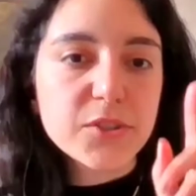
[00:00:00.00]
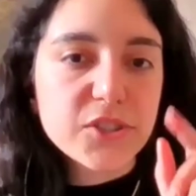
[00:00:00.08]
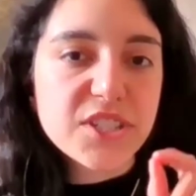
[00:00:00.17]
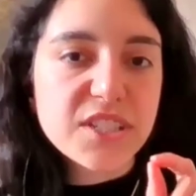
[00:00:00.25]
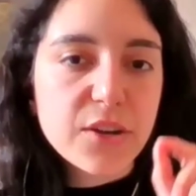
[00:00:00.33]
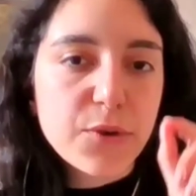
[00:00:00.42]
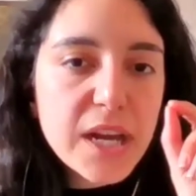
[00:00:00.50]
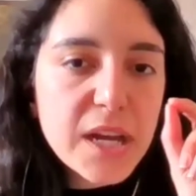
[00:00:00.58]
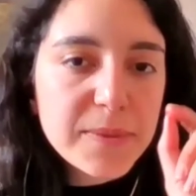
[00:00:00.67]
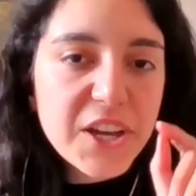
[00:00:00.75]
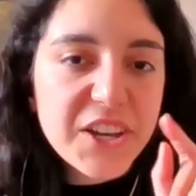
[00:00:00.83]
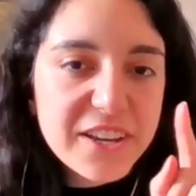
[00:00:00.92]
Just a quick
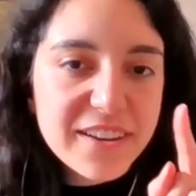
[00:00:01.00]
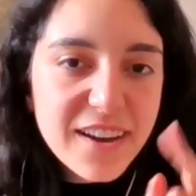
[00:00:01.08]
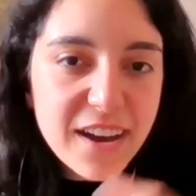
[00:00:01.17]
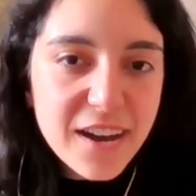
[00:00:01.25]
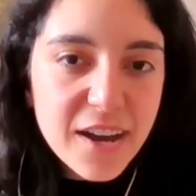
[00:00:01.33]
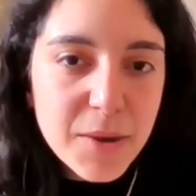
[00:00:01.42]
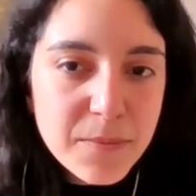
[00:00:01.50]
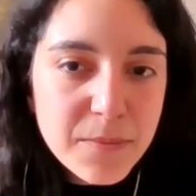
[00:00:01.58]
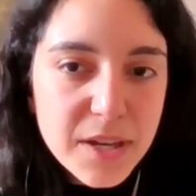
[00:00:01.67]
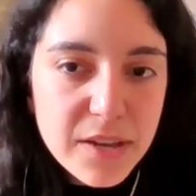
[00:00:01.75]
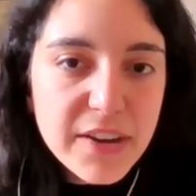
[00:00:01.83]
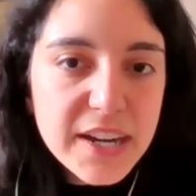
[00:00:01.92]
plug-in.
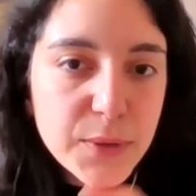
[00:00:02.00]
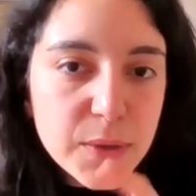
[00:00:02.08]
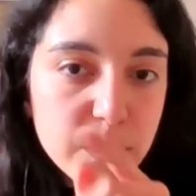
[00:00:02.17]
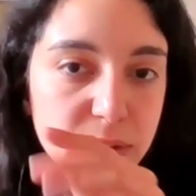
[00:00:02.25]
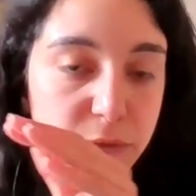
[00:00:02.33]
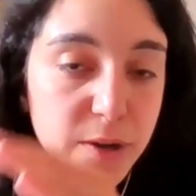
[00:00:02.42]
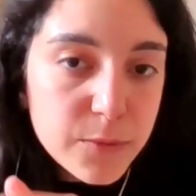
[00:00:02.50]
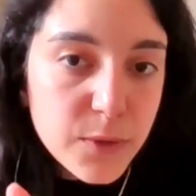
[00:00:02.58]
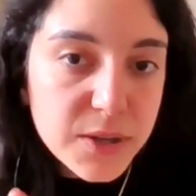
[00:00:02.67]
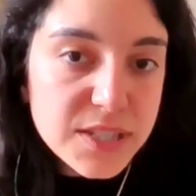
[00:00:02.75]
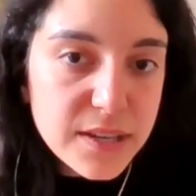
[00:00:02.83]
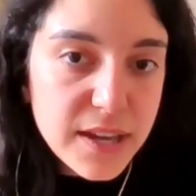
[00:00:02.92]
If anyone
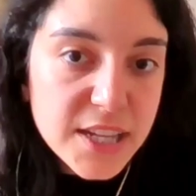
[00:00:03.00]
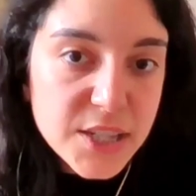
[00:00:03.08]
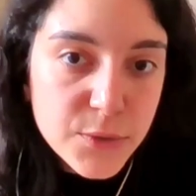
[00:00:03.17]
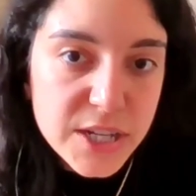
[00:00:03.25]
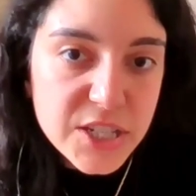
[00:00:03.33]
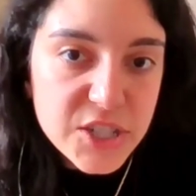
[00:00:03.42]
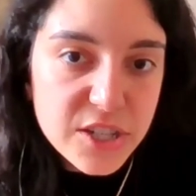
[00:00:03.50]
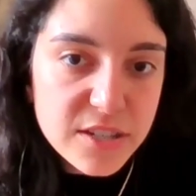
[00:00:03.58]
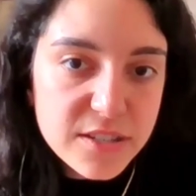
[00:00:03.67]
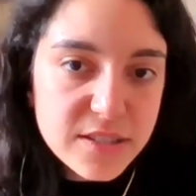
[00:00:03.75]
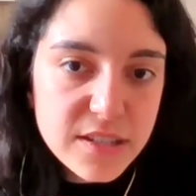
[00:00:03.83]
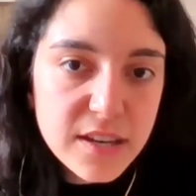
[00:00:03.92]
wants to ask
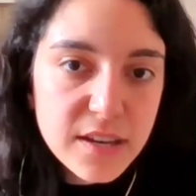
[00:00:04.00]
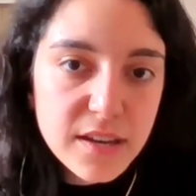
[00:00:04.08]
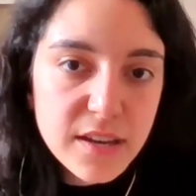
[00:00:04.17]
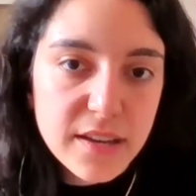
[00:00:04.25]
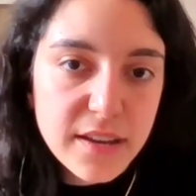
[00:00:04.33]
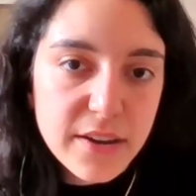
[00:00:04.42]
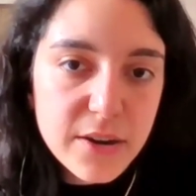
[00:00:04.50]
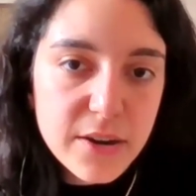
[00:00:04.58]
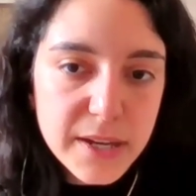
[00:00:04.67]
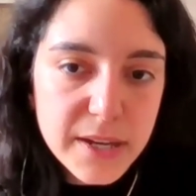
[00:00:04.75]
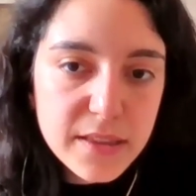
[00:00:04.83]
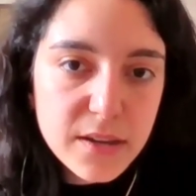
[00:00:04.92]
questions in
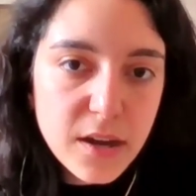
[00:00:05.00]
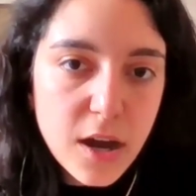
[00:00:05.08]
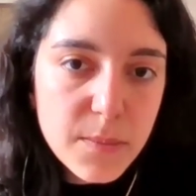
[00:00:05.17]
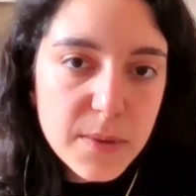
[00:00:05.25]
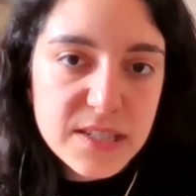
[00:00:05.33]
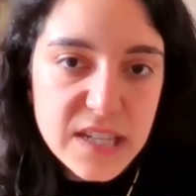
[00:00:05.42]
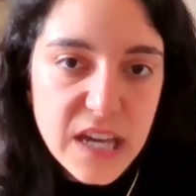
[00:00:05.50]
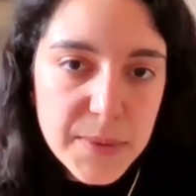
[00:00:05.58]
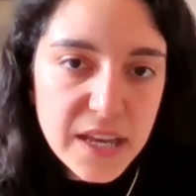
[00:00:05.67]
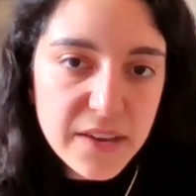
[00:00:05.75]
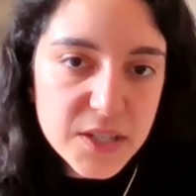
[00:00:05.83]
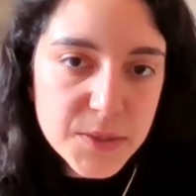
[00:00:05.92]
Arabic in the comments, I'm a
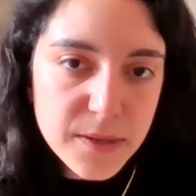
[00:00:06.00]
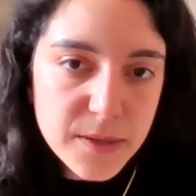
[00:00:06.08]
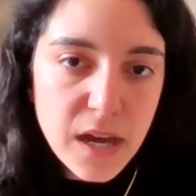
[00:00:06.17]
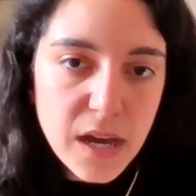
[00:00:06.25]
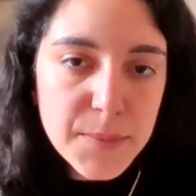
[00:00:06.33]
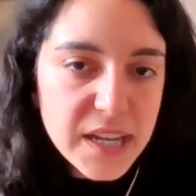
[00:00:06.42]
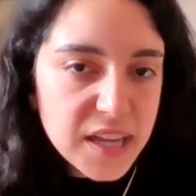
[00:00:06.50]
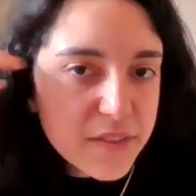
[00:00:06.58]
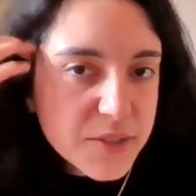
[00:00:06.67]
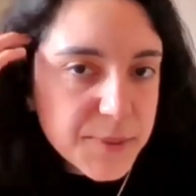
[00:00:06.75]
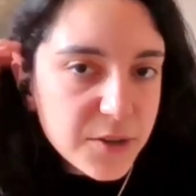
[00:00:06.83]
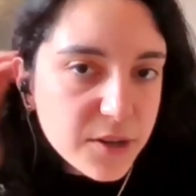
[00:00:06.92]
native
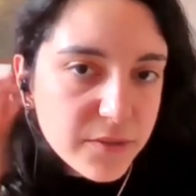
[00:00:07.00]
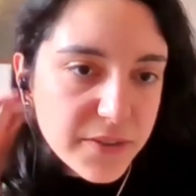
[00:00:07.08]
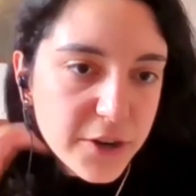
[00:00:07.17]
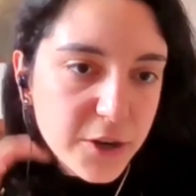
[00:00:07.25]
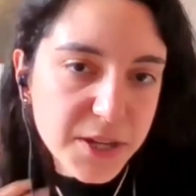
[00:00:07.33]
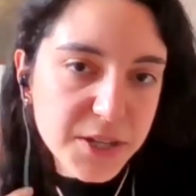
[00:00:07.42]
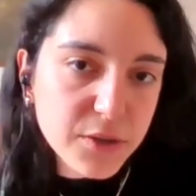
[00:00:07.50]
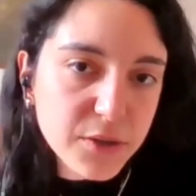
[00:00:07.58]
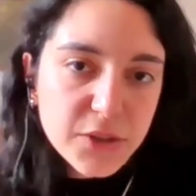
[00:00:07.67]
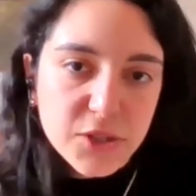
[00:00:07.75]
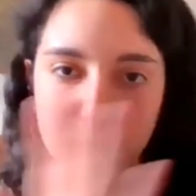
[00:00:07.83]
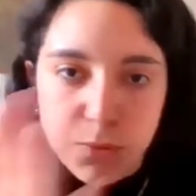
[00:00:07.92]
speaker of Arabic, so if
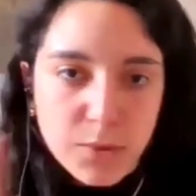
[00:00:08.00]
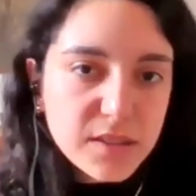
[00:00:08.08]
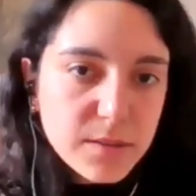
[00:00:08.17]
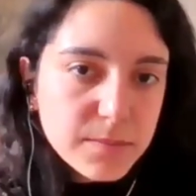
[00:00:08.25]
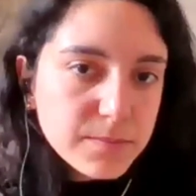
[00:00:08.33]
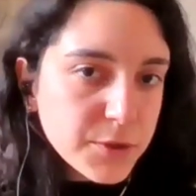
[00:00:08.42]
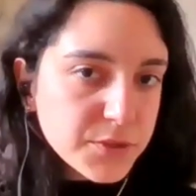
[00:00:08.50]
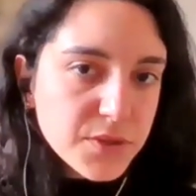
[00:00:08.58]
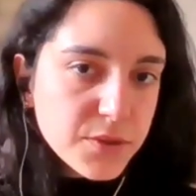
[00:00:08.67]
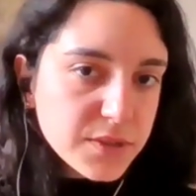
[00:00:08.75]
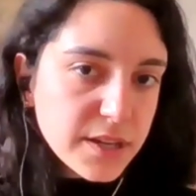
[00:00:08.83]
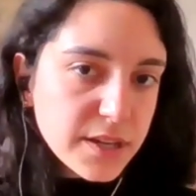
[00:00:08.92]
you want to post
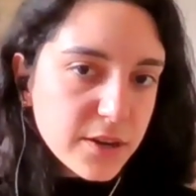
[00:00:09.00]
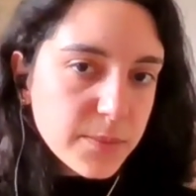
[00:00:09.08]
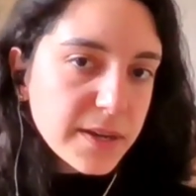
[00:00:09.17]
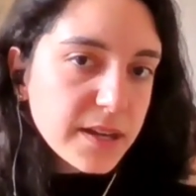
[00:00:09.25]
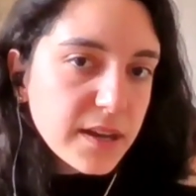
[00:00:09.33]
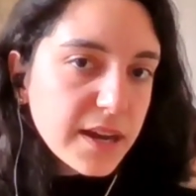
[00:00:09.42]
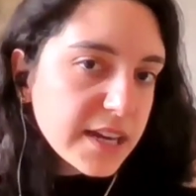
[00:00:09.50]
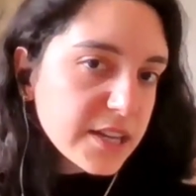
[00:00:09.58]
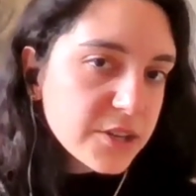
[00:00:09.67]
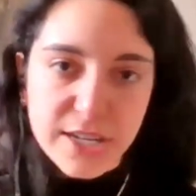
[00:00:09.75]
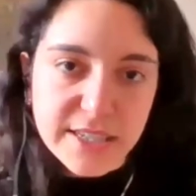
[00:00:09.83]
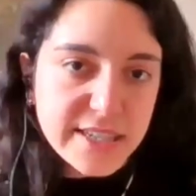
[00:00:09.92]
those in Arabic, I can
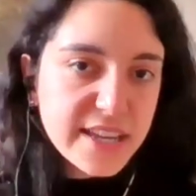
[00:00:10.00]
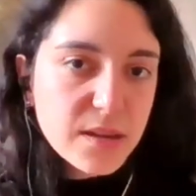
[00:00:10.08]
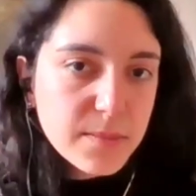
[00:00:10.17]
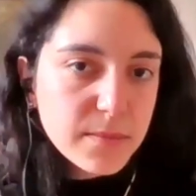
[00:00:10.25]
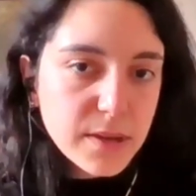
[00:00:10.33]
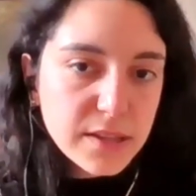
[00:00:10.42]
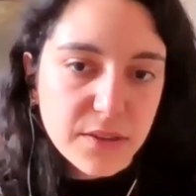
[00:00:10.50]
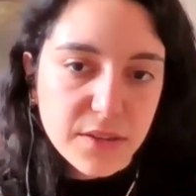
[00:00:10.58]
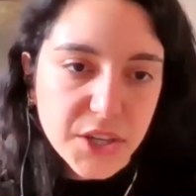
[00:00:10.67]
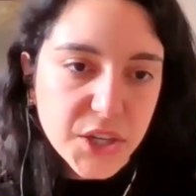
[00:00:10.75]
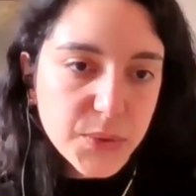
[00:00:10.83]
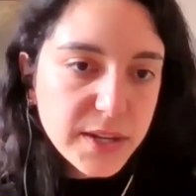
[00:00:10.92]
translate them into the
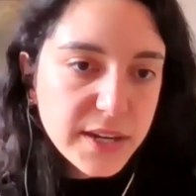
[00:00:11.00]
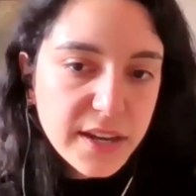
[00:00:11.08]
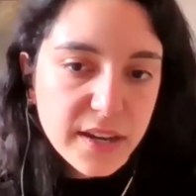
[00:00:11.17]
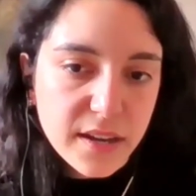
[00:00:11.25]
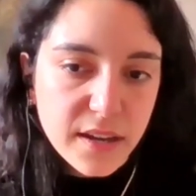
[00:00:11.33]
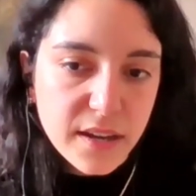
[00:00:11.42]
Q&A.